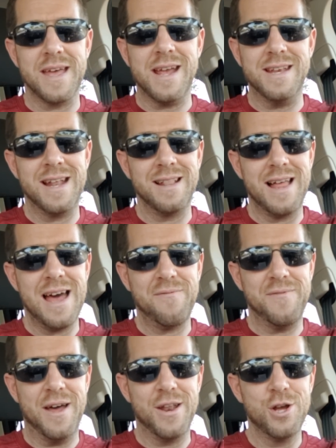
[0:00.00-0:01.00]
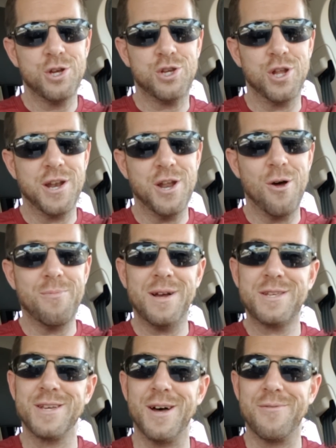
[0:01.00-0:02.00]
that he didn't laugh at. Should have known
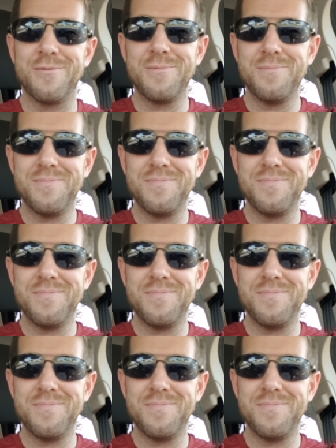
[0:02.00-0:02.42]
myself.